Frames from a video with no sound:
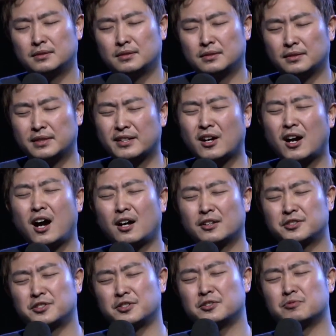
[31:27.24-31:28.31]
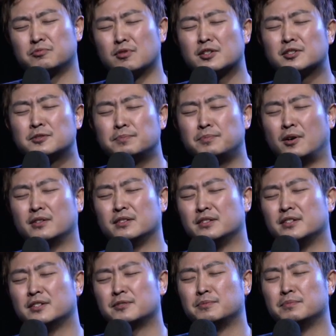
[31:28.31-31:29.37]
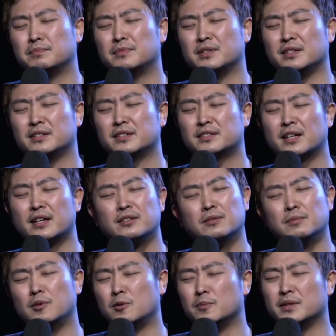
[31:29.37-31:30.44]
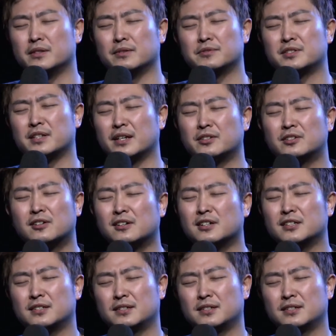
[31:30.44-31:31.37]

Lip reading: let our hearts just respond in this tender moment of saying, God,